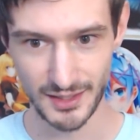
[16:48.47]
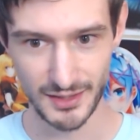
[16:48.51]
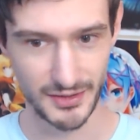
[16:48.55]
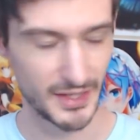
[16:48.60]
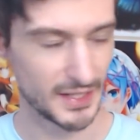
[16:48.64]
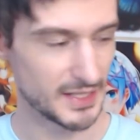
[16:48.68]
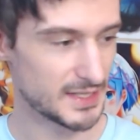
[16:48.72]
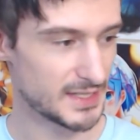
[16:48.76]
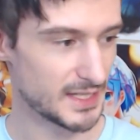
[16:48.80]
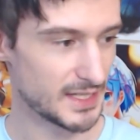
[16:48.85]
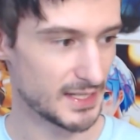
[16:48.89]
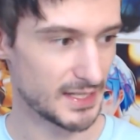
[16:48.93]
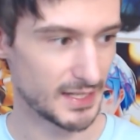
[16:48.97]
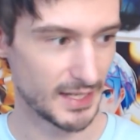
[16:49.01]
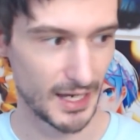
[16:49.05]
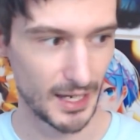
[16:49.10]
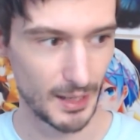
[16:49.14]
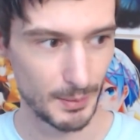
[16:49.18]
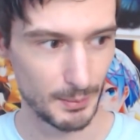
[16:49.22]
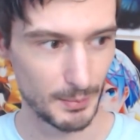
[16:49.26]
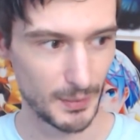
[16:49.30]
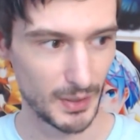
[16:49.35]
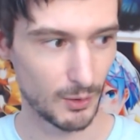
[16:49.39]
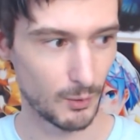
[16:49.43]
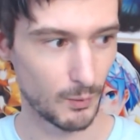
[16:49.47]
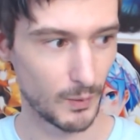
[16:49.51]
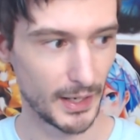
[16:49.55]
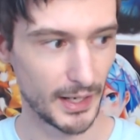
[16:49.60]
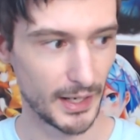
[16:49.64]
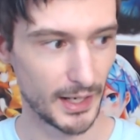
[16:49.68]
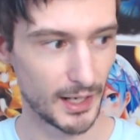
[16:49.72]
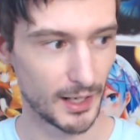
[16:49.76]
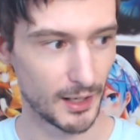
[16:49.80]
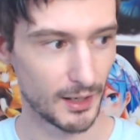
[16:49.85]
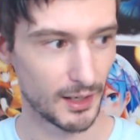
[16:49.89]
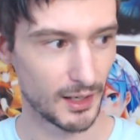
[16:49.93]
the DM
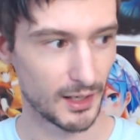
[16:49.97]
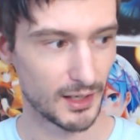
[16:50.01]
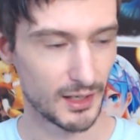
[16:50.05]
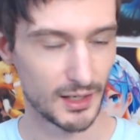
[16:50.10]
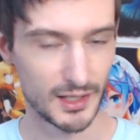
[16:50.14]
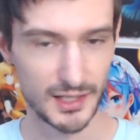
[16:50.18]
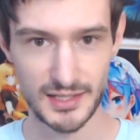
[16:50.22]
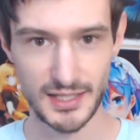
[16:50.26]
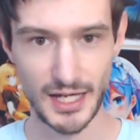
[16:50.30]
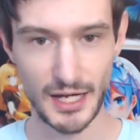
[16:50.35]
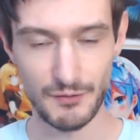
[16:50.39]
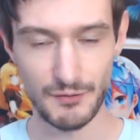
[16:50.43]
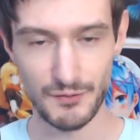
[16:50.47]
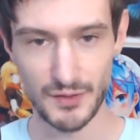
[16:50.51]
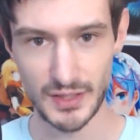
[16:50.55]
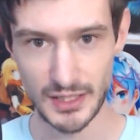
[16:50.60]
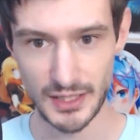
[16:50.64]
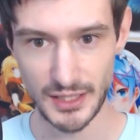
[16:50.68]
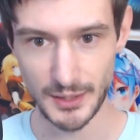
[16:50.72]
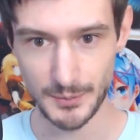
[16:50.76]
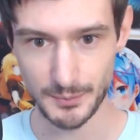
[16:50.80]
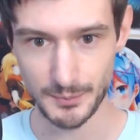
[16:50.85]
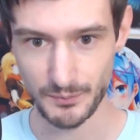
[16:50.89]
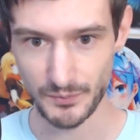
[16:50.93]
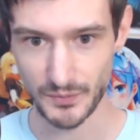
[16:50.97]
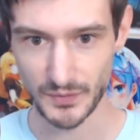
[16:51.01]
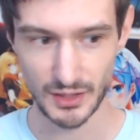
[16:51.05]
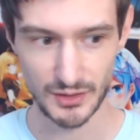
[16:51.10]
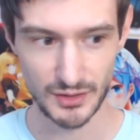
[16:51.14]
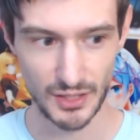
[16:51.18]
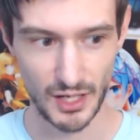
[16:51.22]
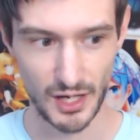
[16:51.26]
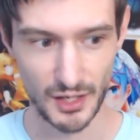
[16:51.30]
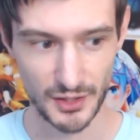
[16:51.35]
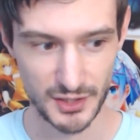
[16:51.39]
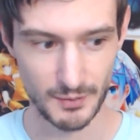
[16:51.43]
where Stephanie
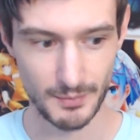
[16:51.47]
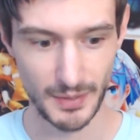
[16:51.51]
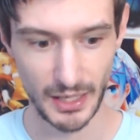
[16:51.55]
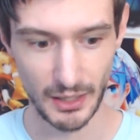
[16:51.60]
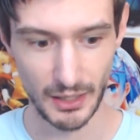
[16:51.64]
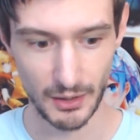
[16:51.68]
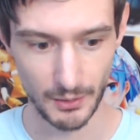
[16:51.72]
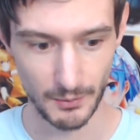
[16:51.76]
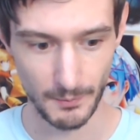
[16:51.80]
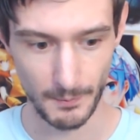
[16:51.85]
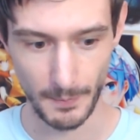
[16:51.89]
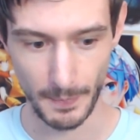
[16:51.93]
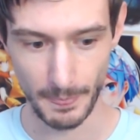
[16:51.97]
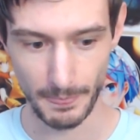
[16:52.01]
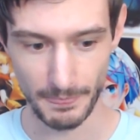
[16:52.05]
talks about